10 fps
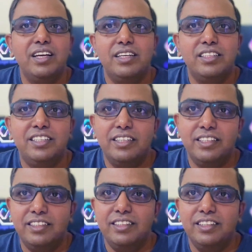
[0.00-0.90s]

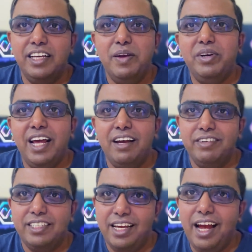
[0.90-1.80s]
the gamer tag
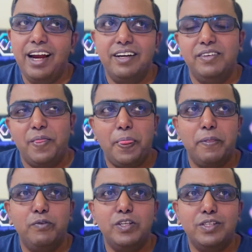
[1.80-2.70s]
which I had
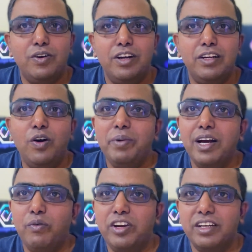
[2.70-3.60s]
was called the Omega
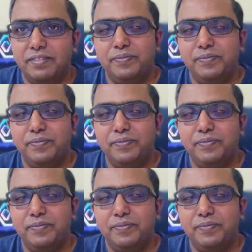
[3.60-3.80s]
Warrior.